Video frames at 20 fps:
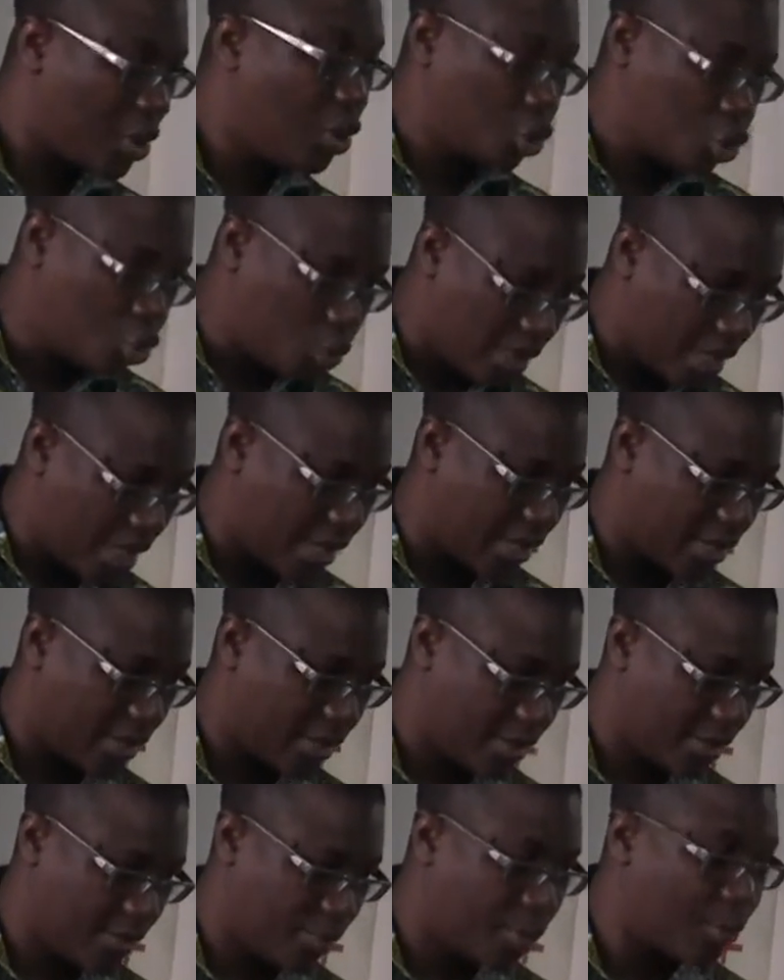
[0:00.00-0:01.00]
Today,
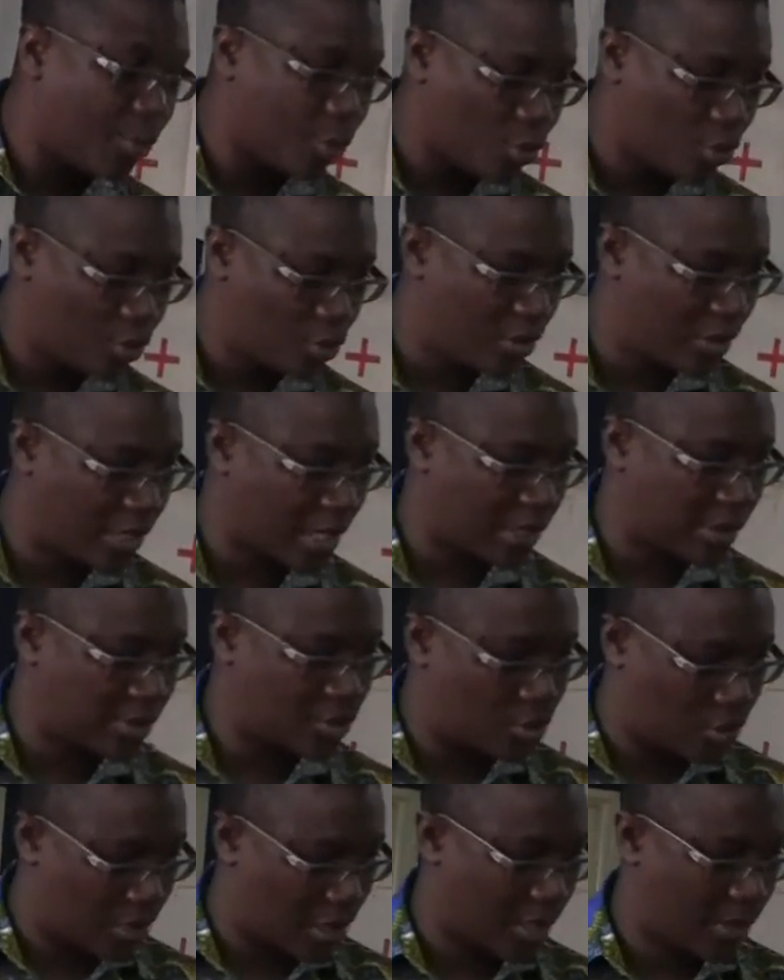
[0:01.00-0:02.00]
people will do that
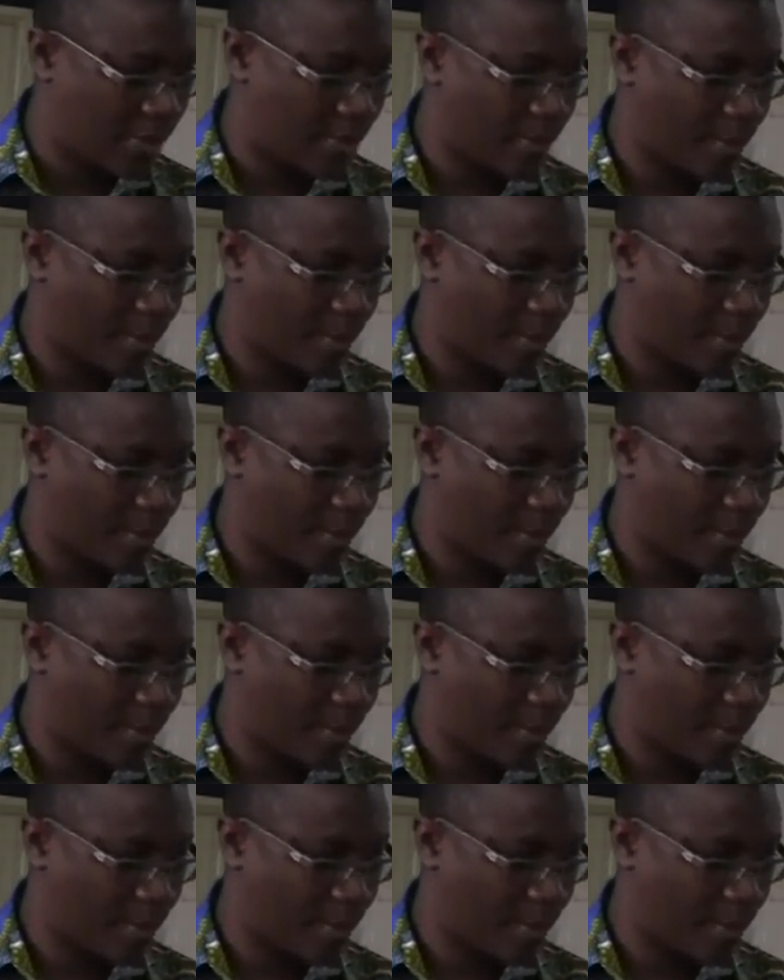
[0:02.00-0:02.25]
today,